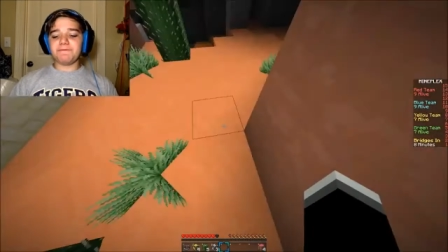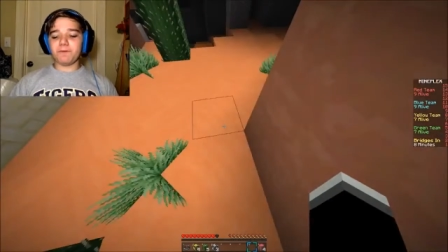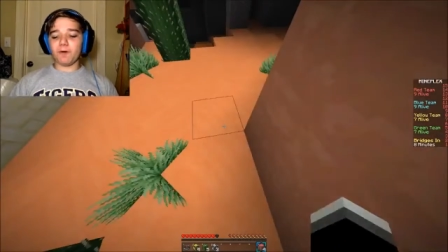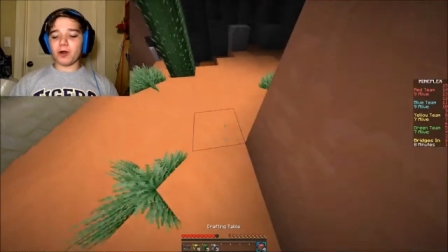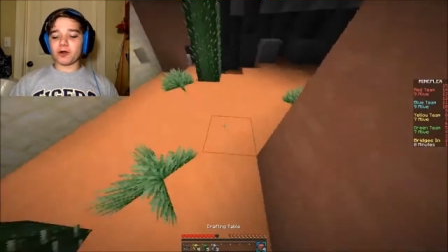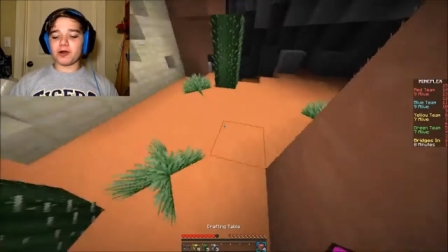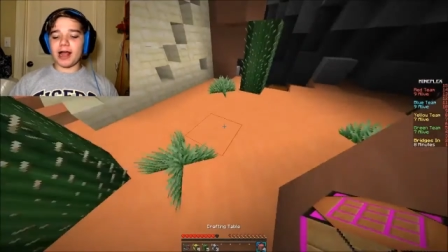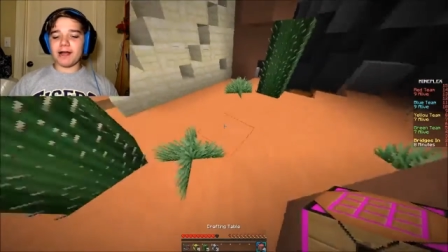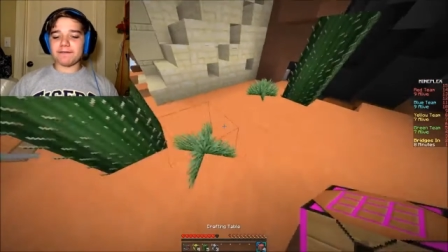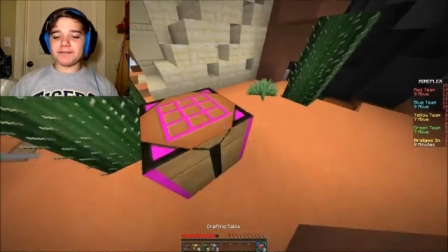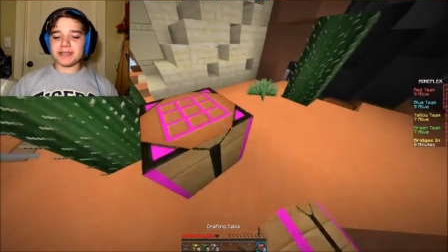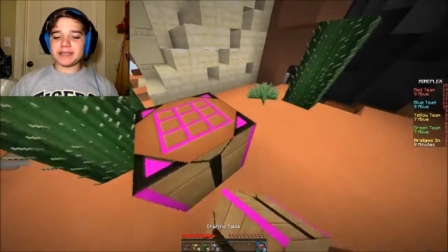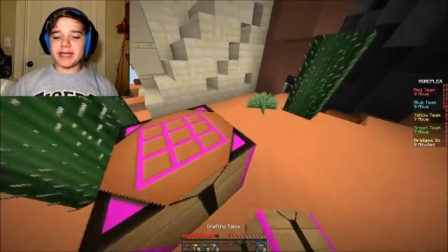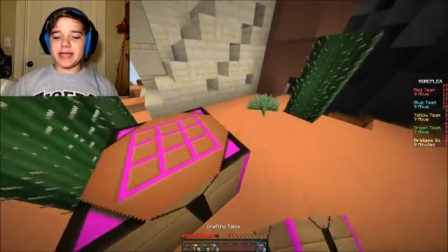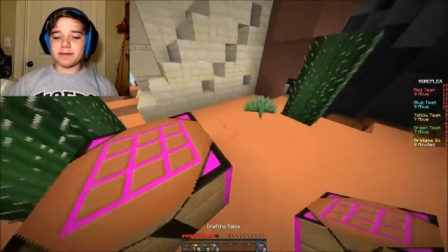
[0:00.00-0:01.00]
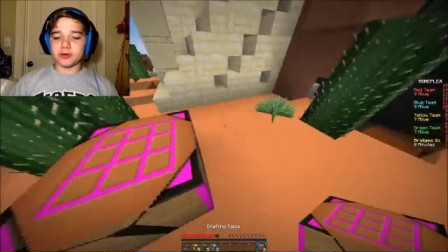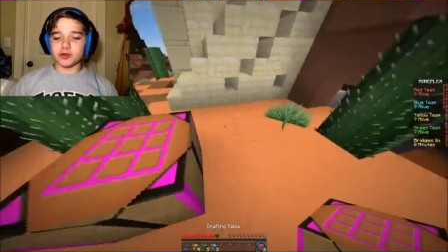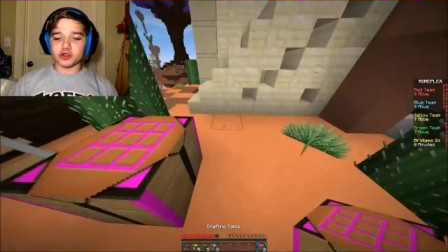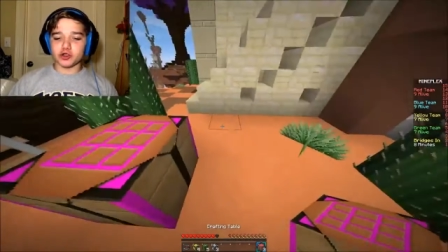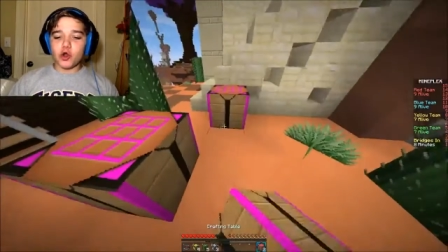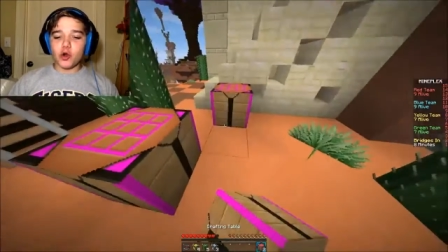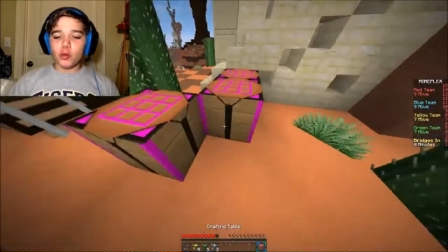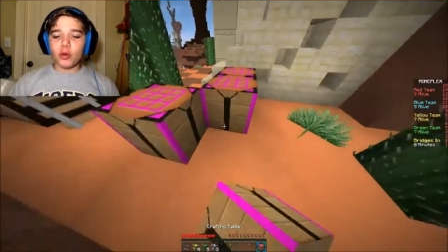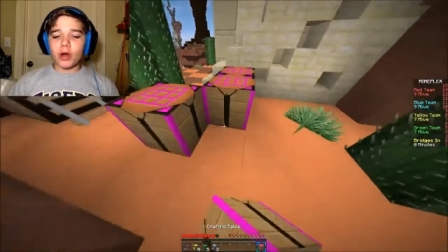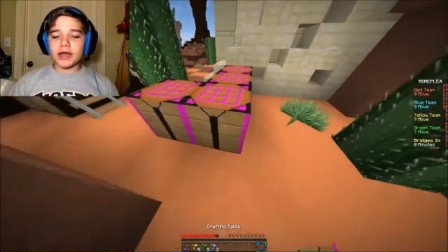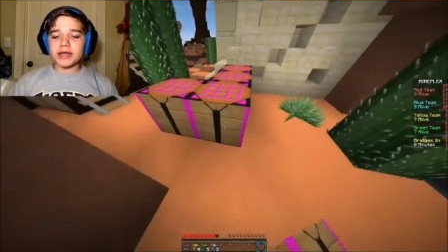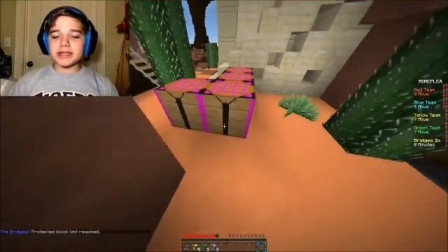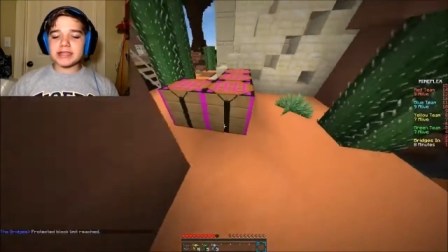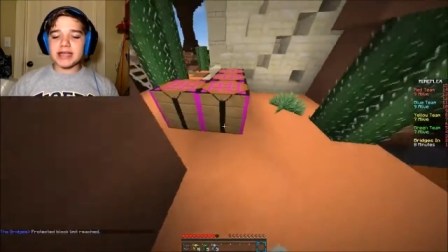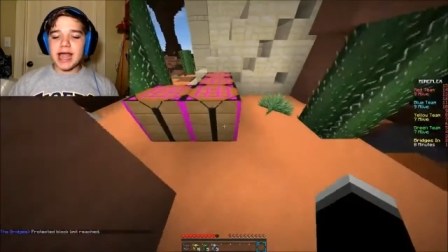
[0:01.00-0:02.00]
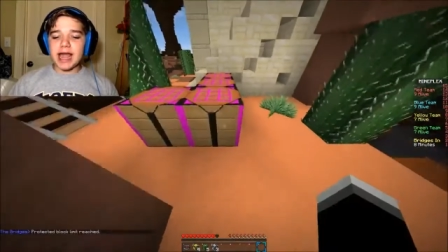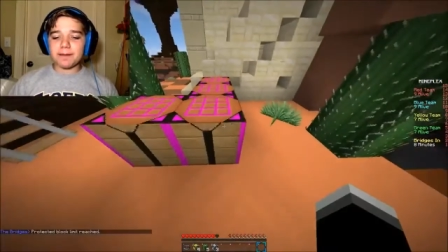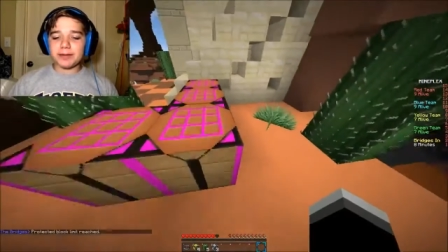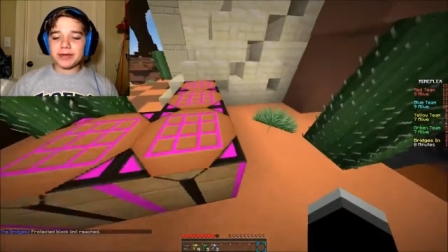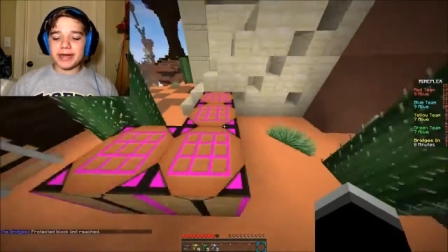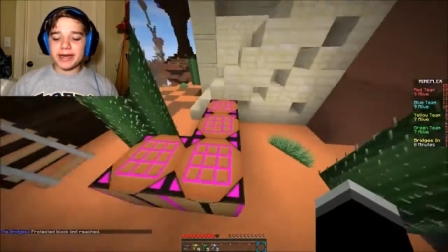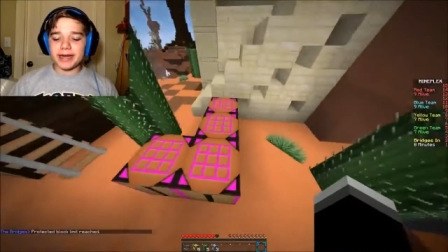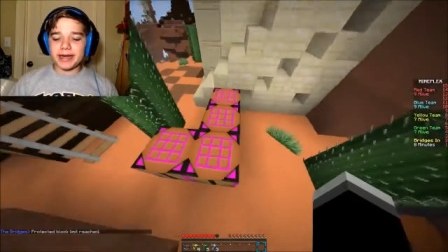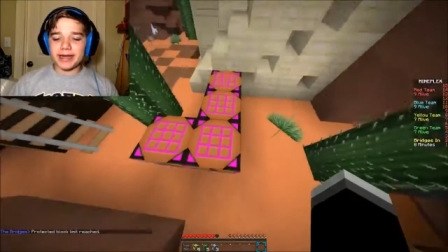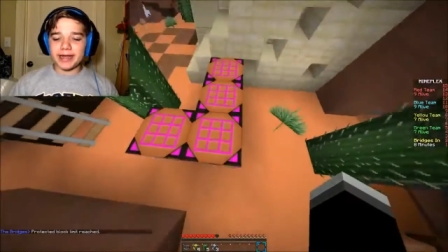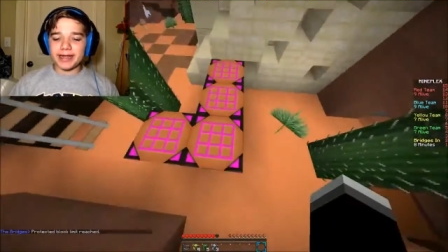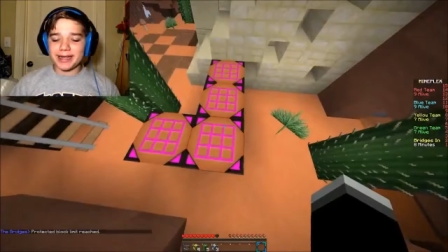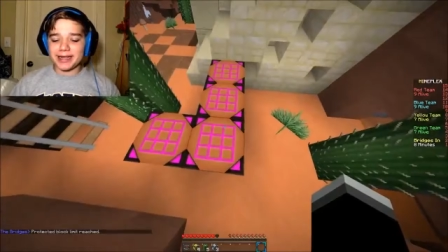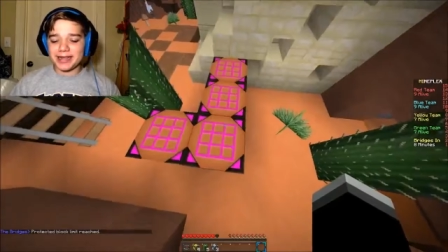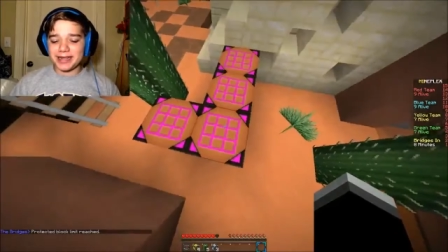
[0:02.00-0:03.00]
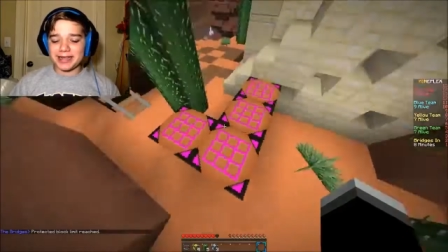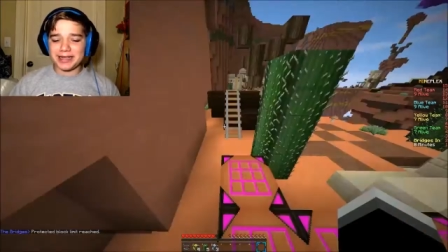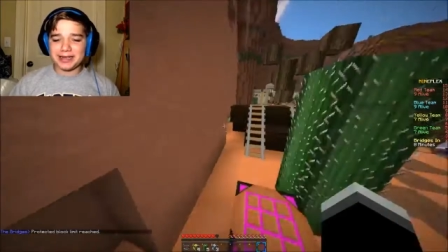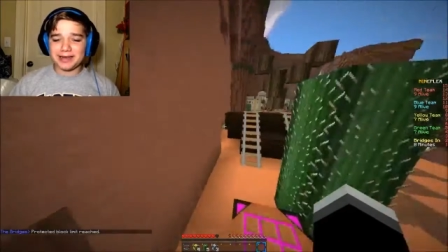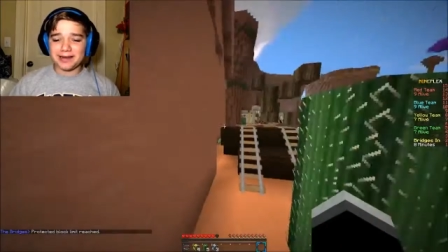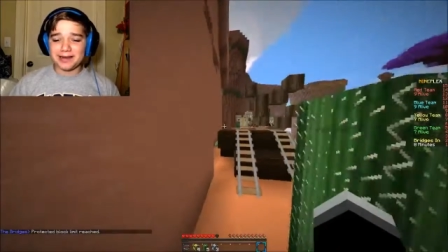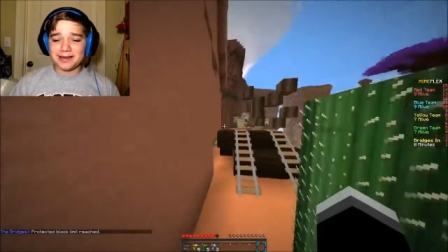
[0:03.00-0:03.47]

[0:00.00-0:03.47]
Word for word: four crafting tables. What is happening?